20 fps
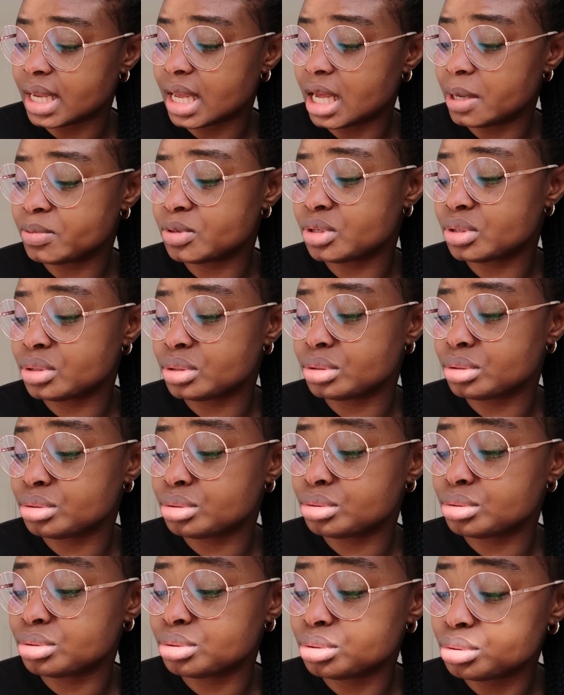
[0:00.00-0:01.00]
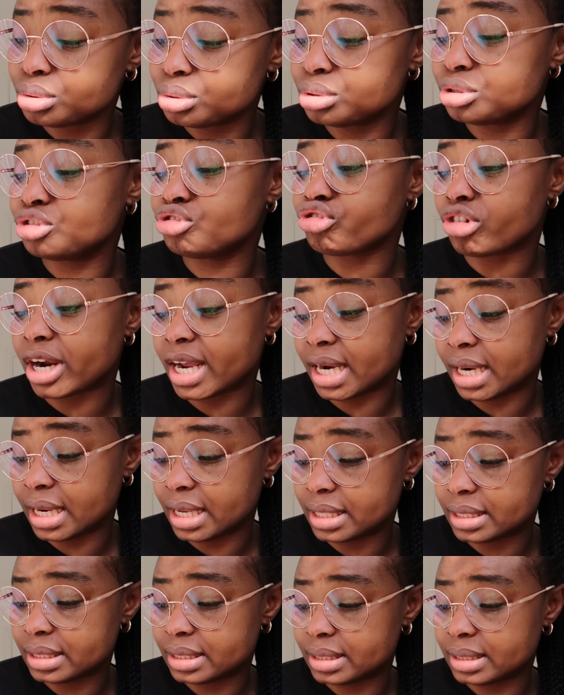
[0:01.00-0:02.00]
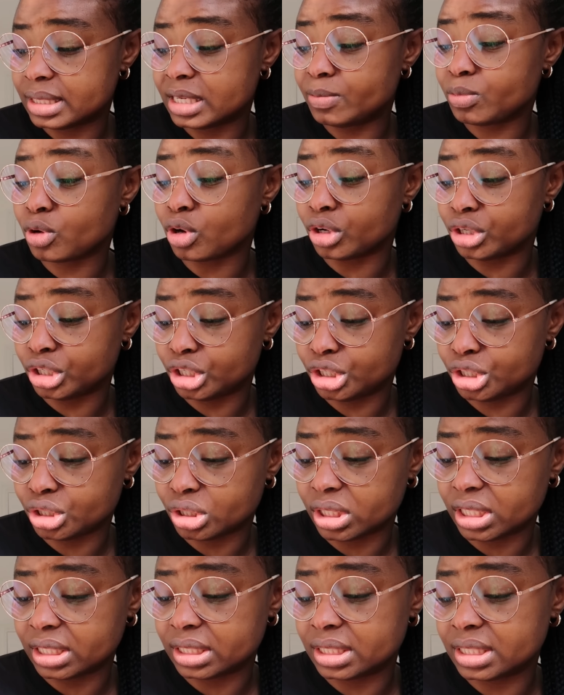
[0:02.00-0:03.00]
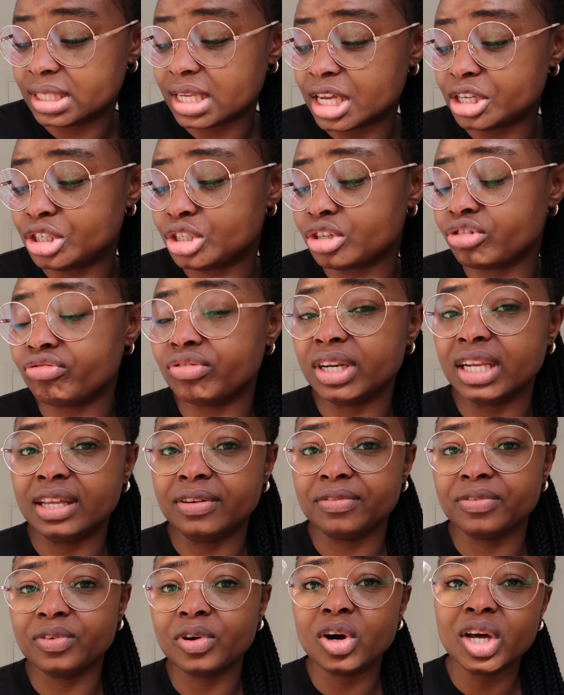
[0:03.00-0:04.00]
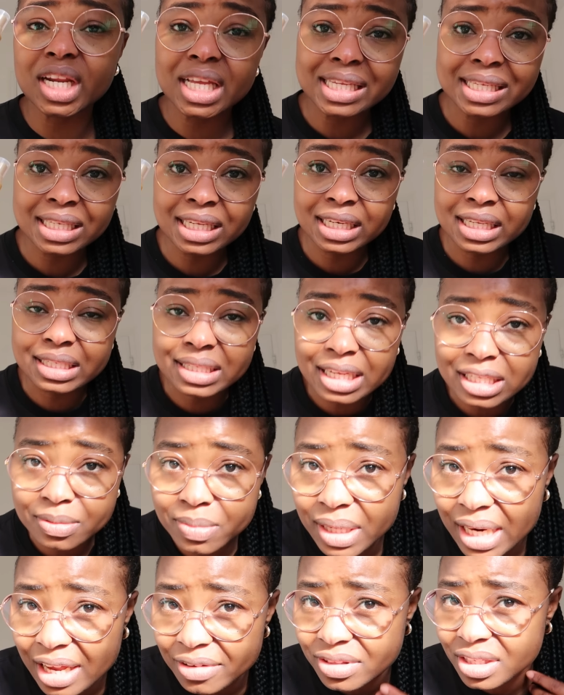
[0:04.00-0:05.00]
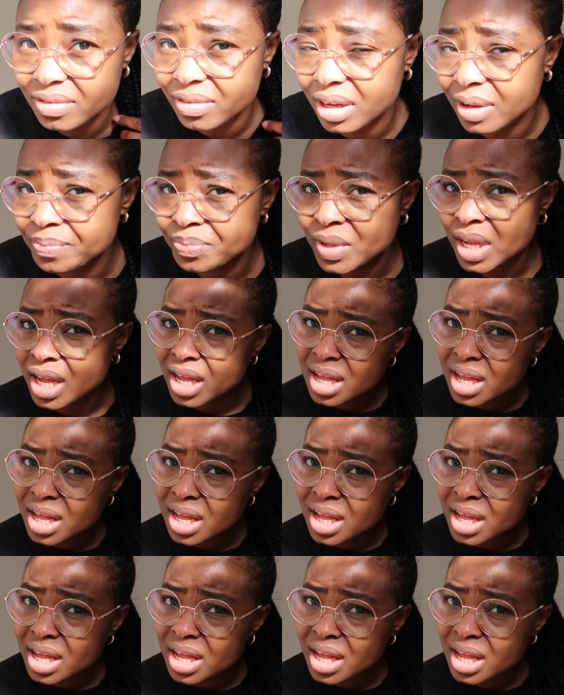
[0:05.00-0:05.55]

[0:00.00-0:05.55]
helps soothe dryness, deep conditioning, tension relief. Honestly, this has been lifesaver.